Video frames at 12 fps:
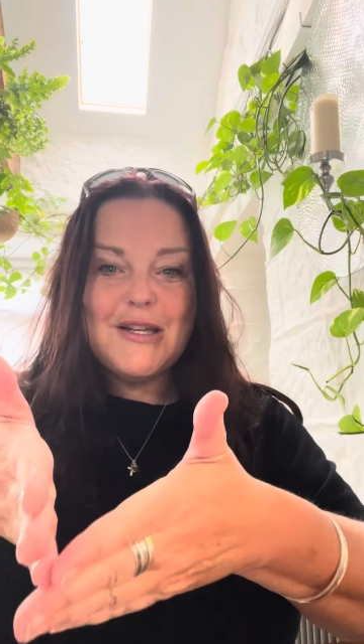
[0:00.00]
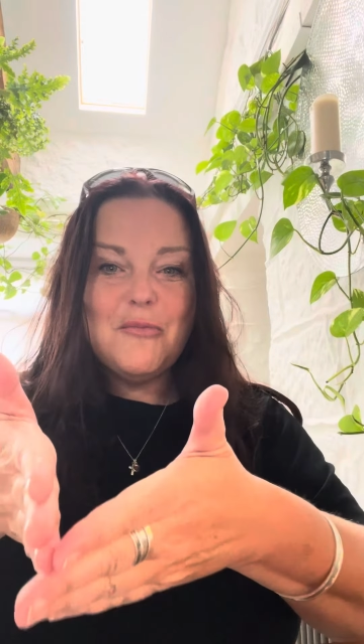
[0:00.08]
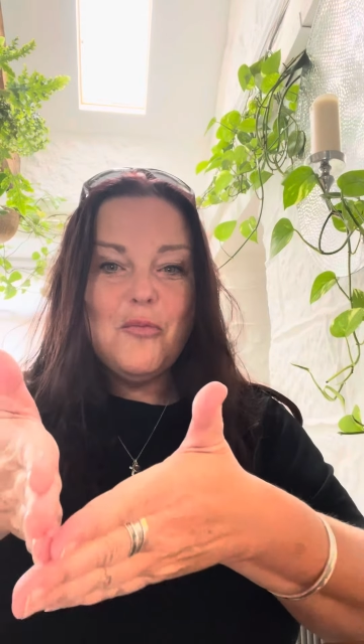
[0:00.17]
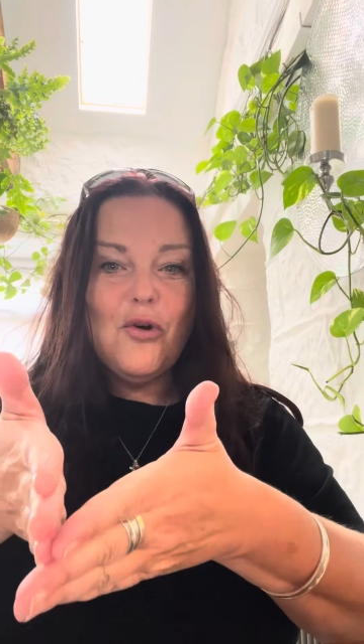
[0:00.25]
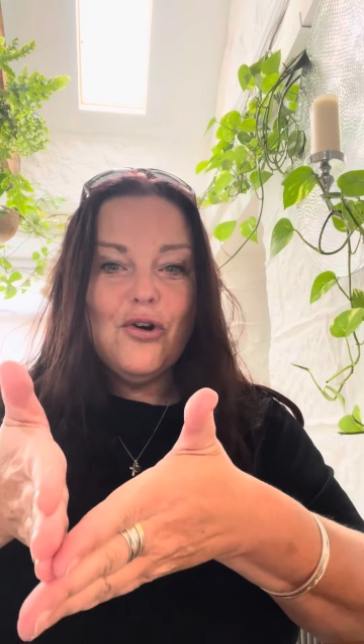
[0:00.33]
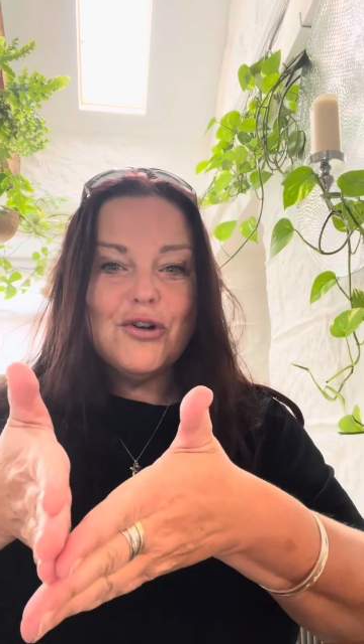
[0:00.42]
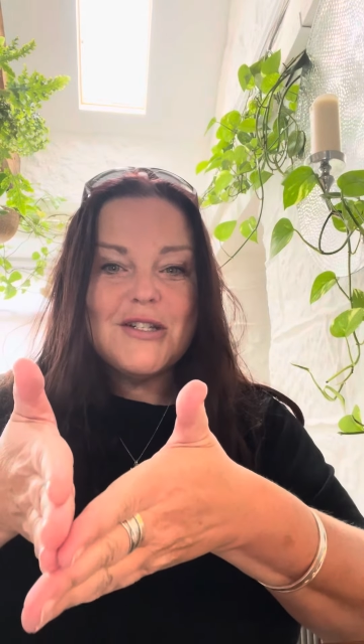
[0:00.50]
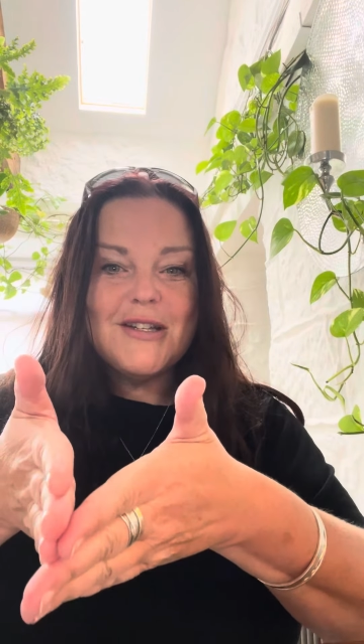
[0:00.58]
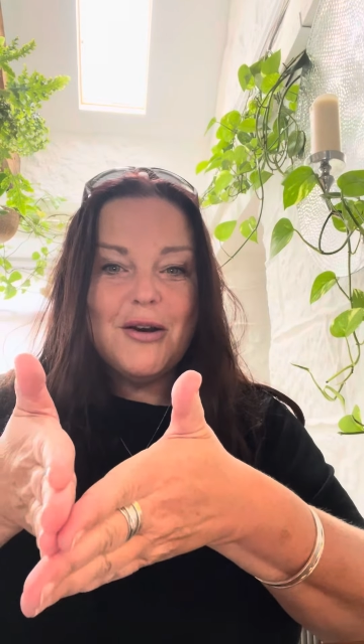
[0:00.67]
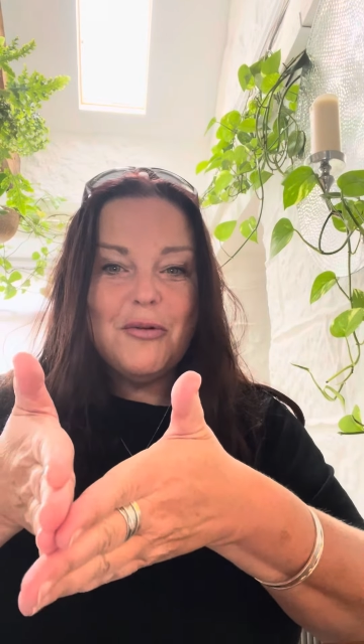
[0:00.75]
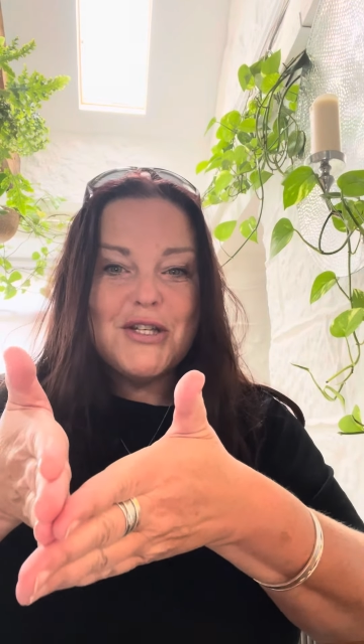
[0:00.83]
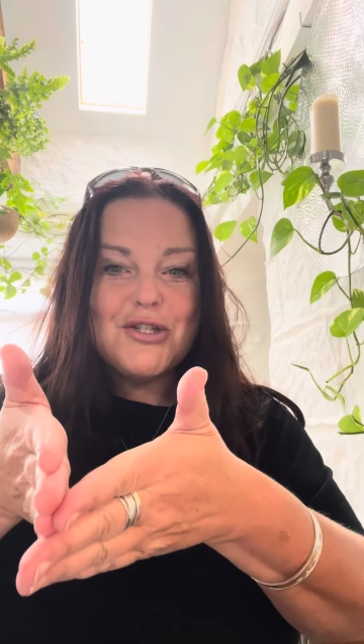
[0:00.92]
in
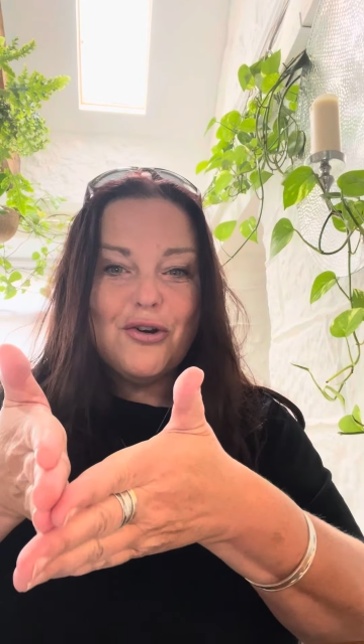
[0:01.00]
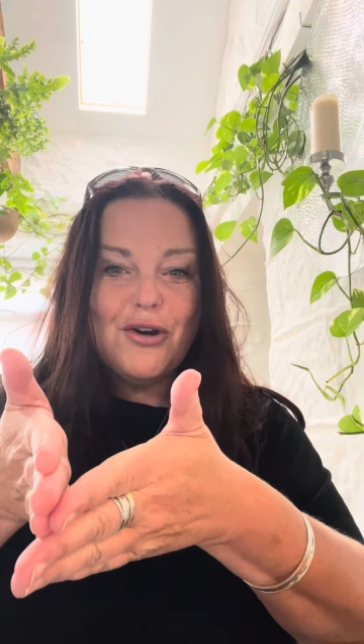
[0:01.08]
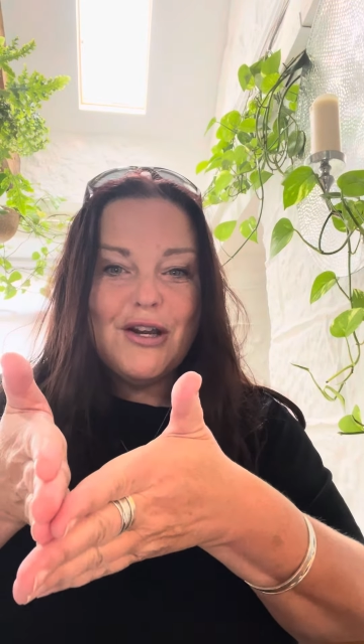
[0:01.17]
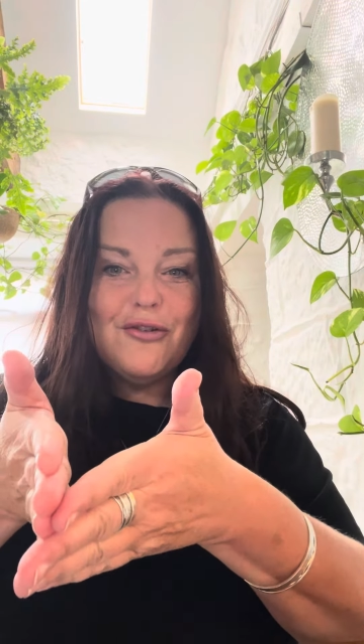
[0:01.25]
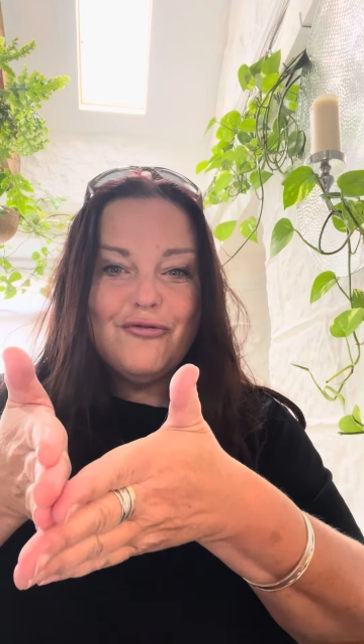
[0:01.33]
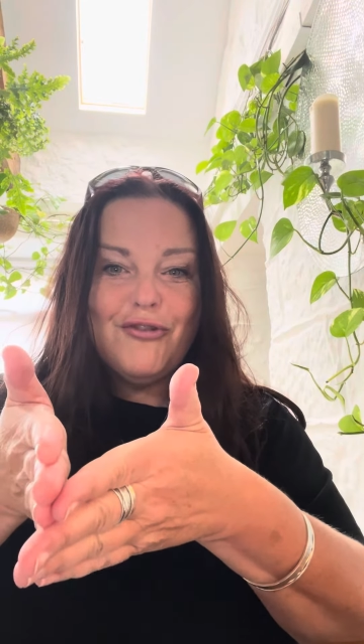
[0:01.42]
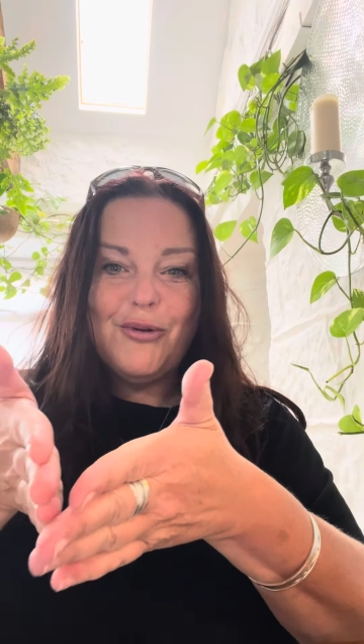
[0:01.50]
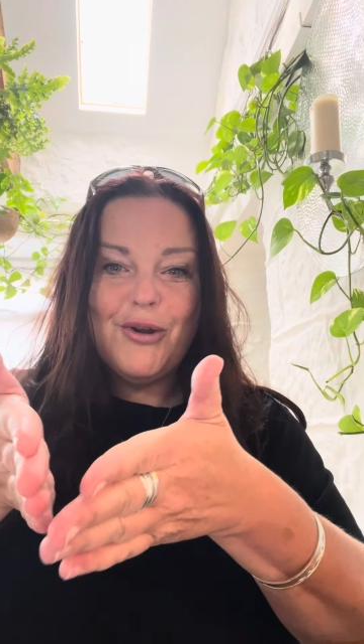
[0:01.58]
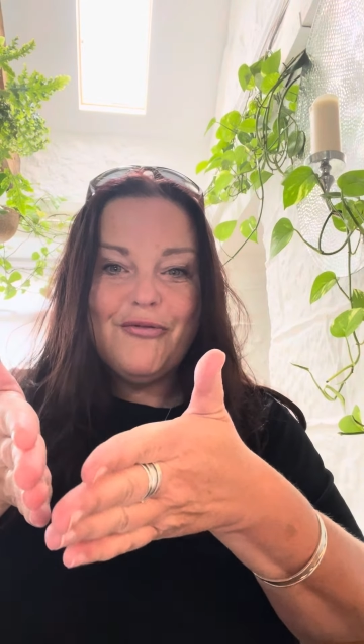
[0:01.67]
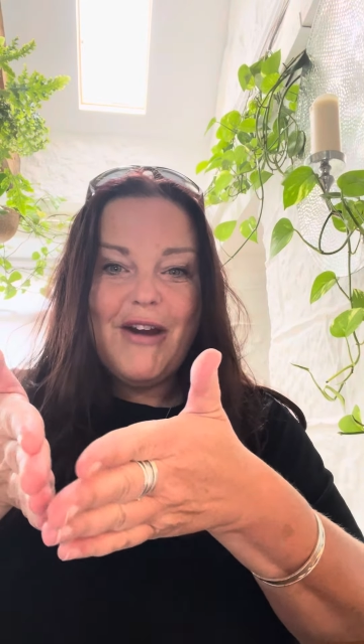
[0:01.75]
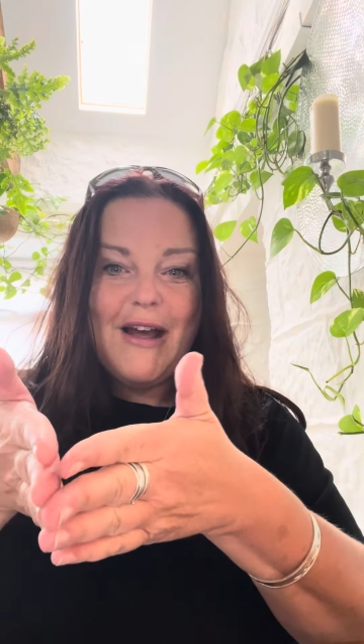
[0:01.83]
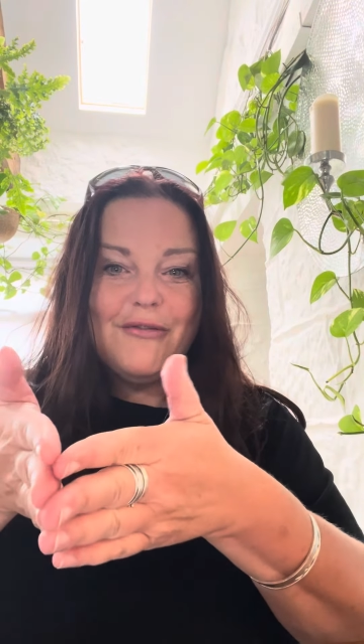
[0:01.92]
water with toilet roll
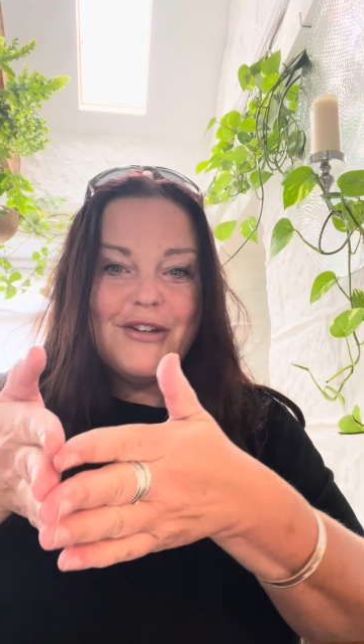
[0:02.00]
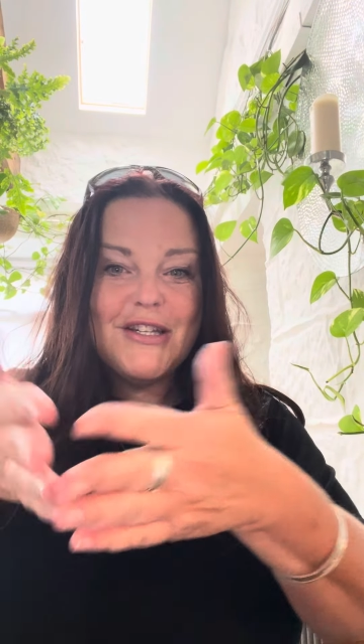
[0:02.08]
around,